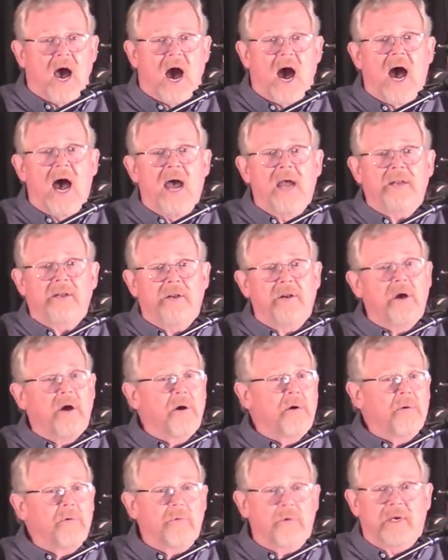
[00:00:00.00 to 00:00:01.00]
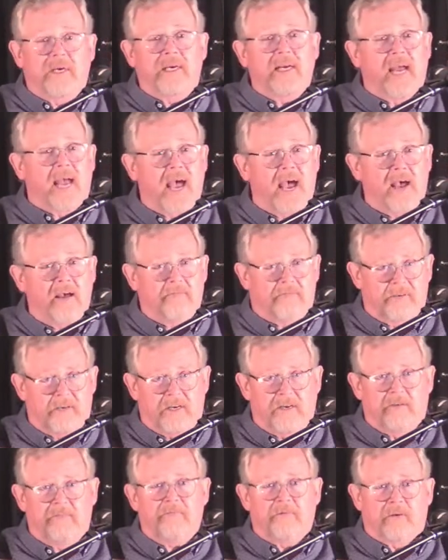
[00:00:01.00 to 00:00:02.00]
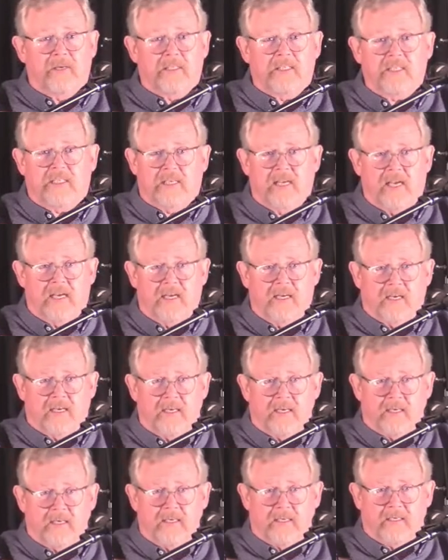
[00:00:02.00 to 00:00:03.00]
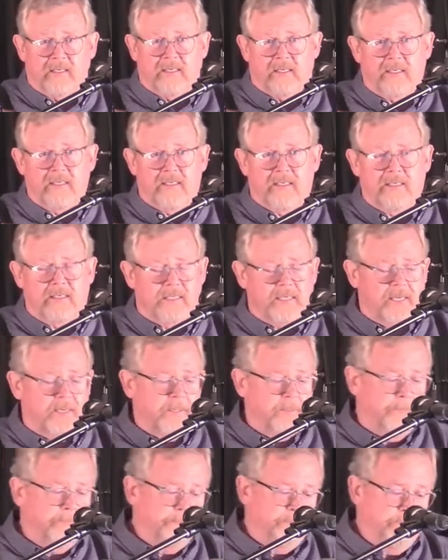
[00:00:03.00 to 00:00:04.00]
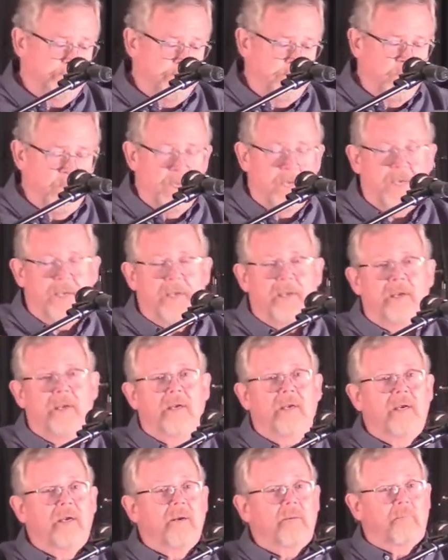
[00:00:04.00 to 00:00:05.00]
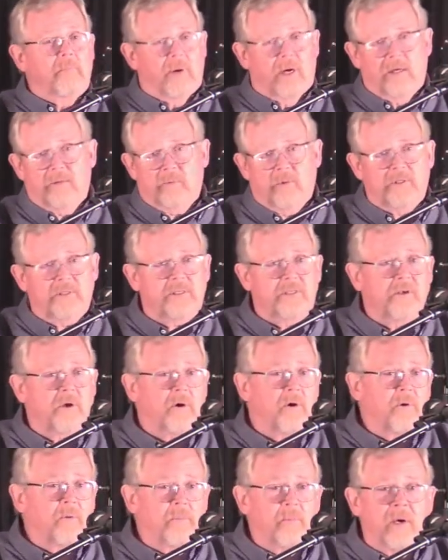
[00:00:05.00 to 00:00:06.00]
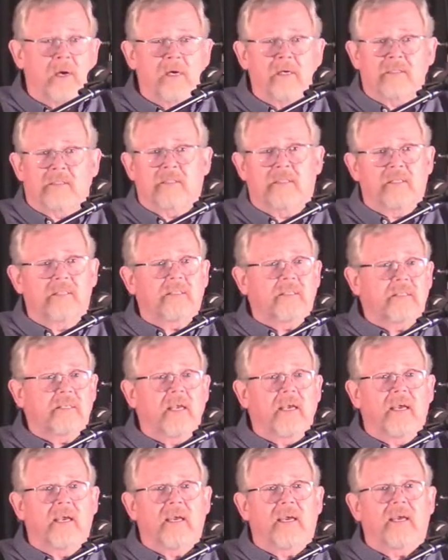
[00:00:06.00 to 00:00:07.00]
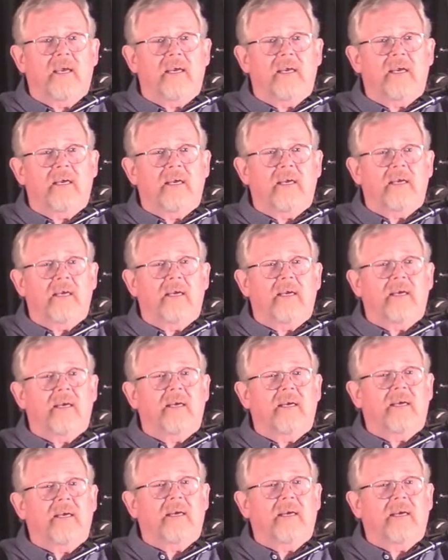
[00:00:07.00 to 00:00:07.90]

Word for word: I know we have differences, but we're so much the same